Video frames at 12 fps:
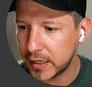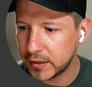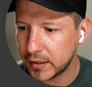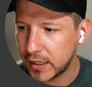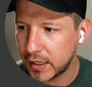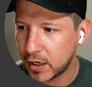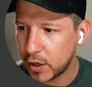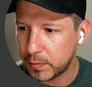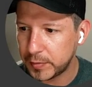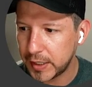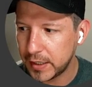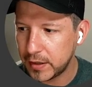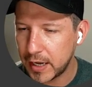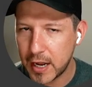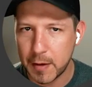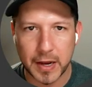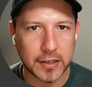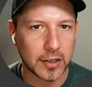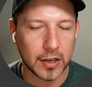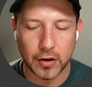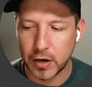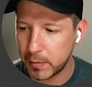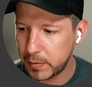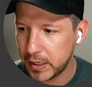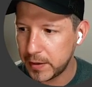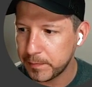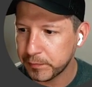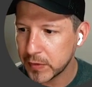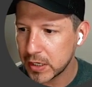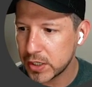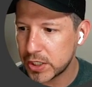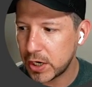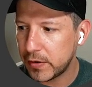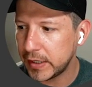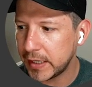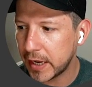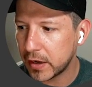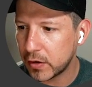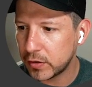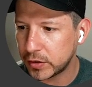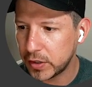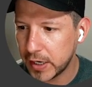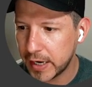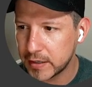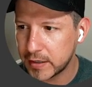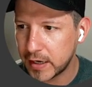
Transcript: and then update that. I'm actually going to be sharing that code so you guys